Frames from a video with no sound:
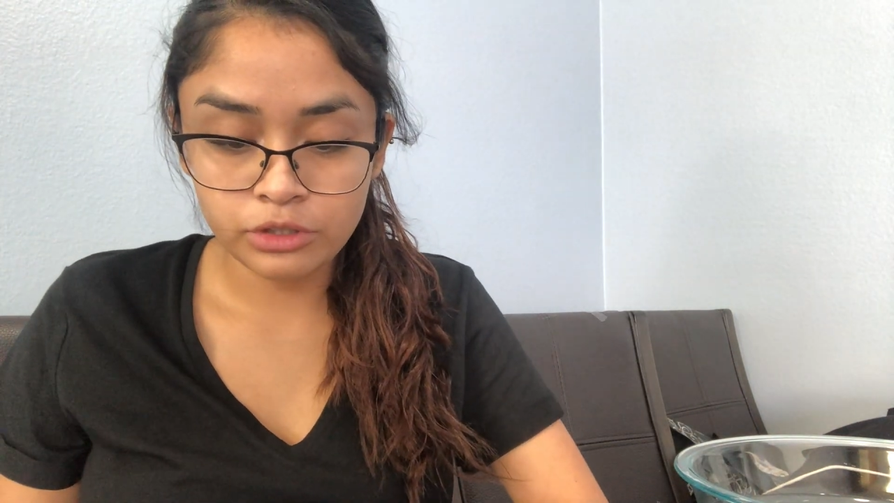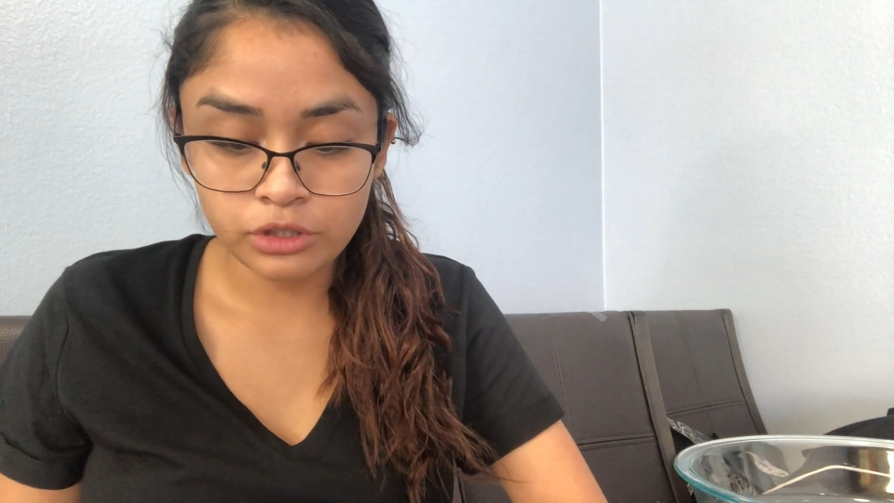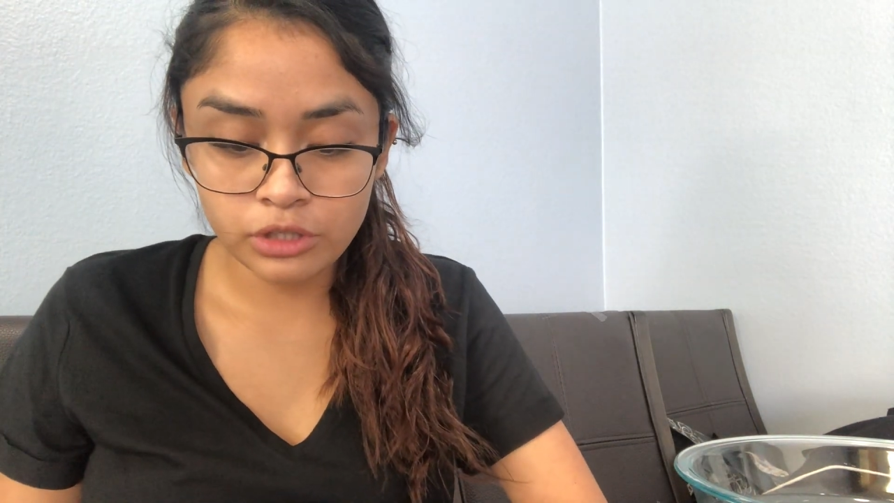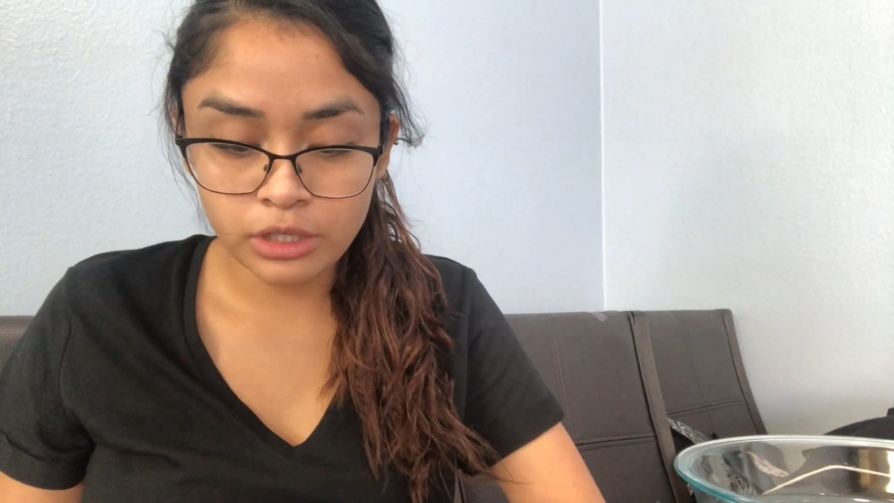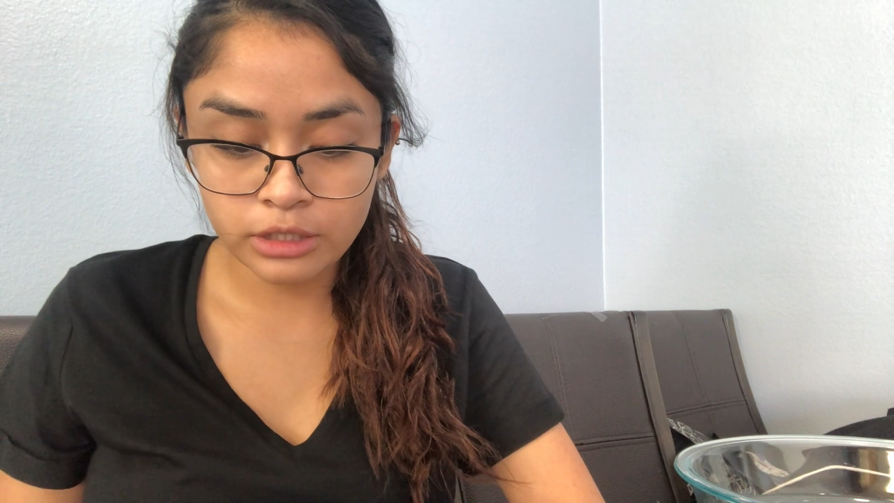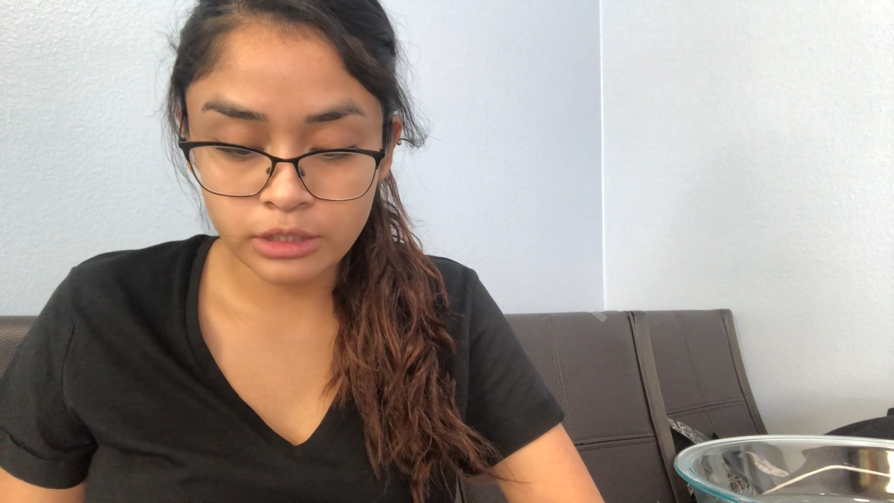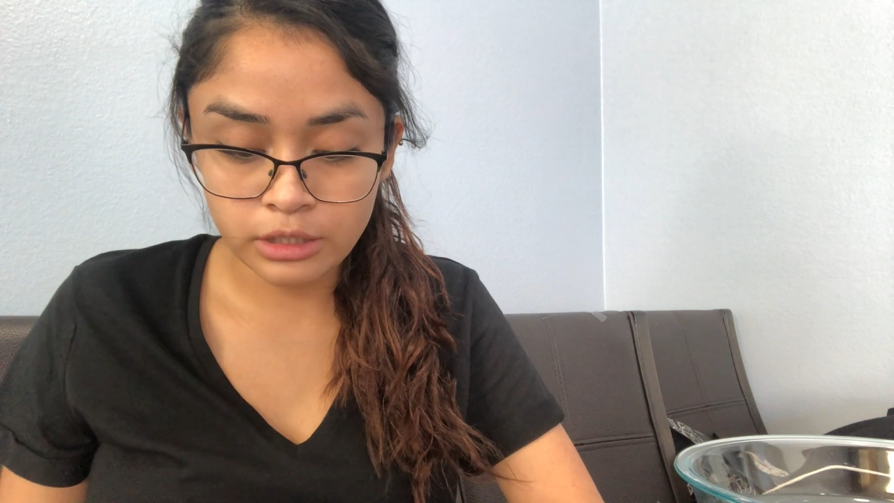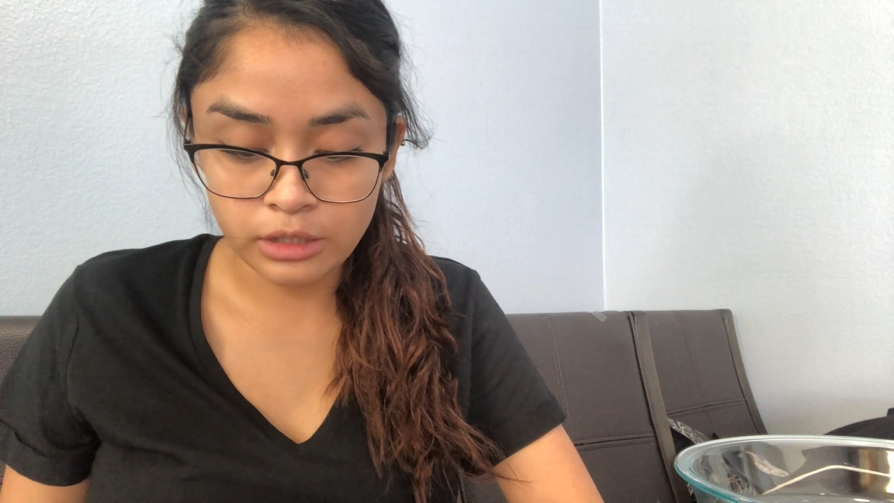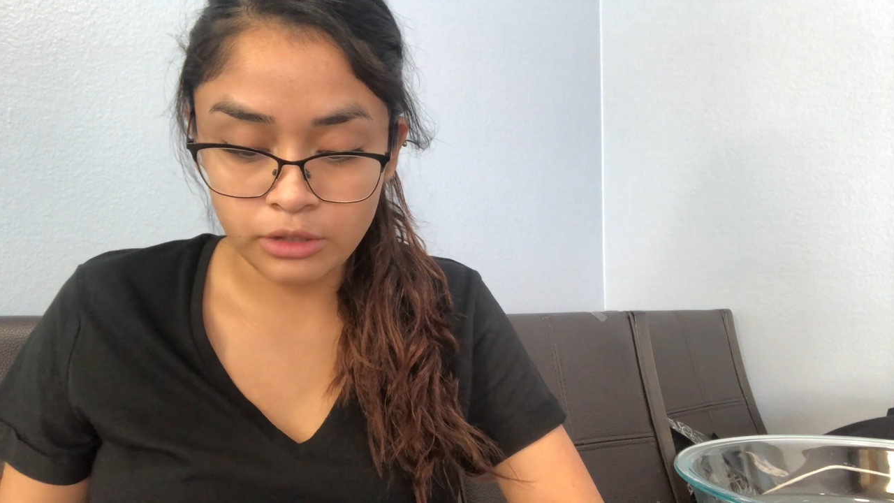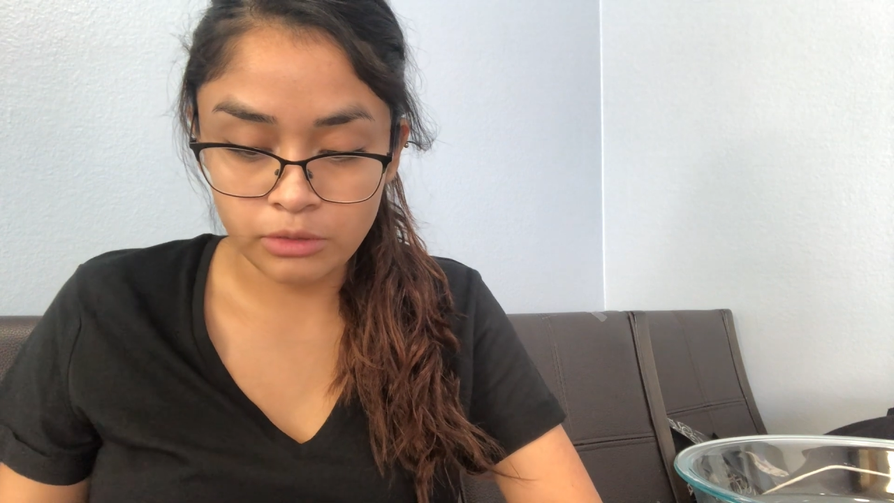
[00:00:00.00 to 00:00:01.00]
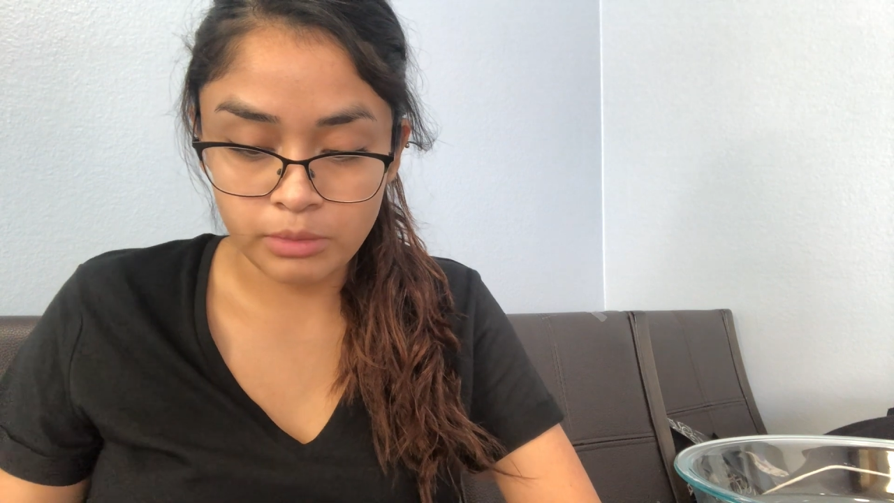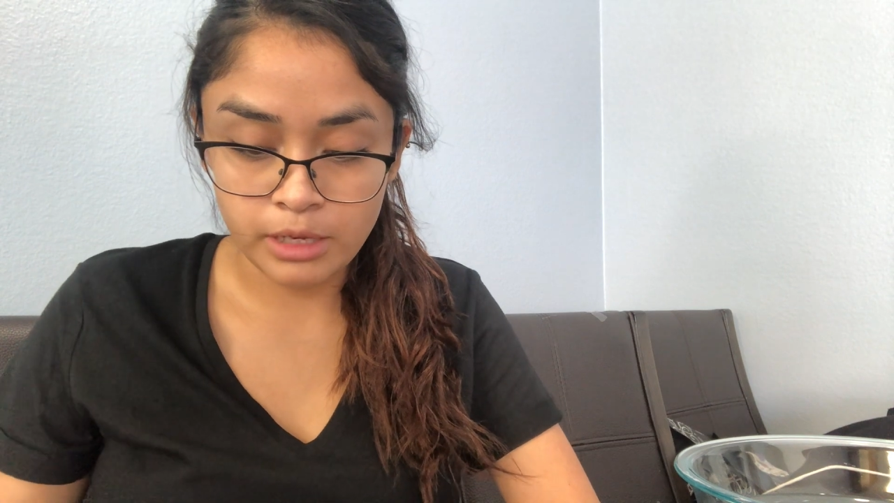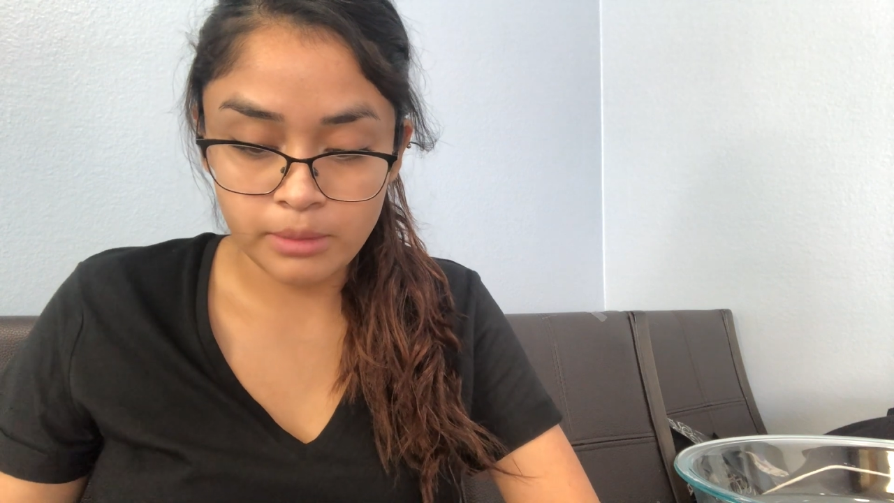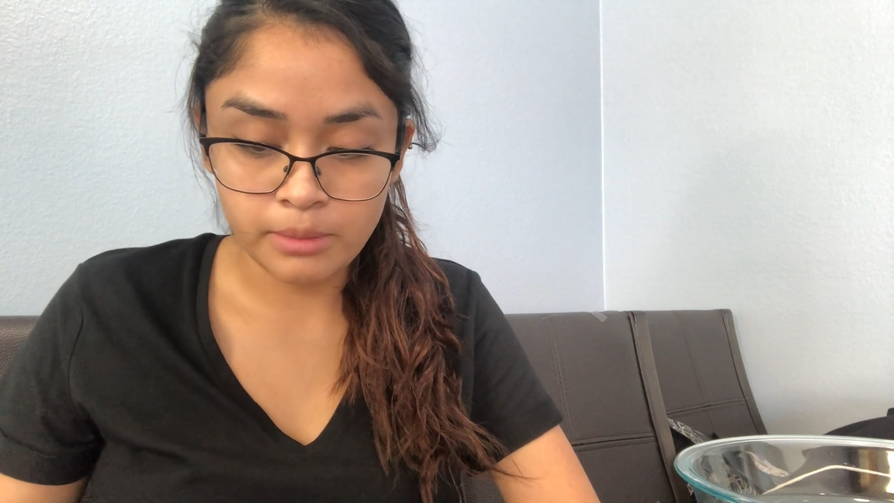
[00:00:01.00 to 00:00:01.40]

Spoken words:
just a little bit.